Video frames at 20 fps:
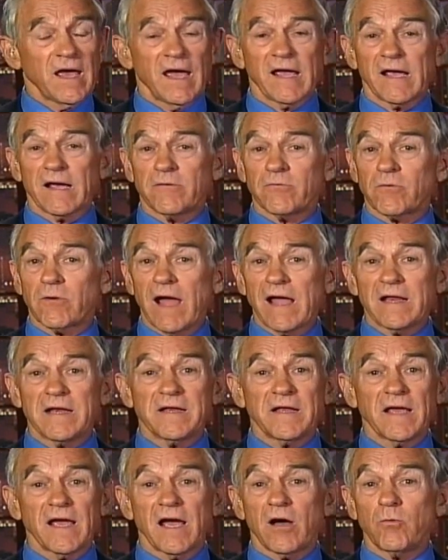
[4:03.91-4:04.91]
and
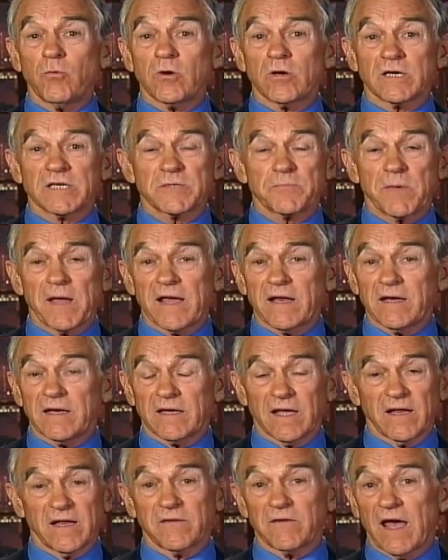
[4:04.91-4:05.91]
right now we're
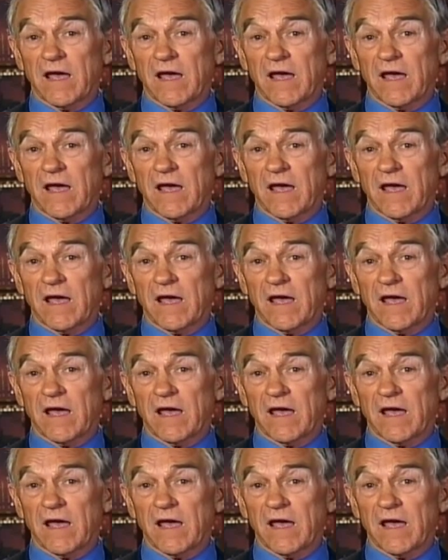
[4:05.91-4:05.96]
expanding it.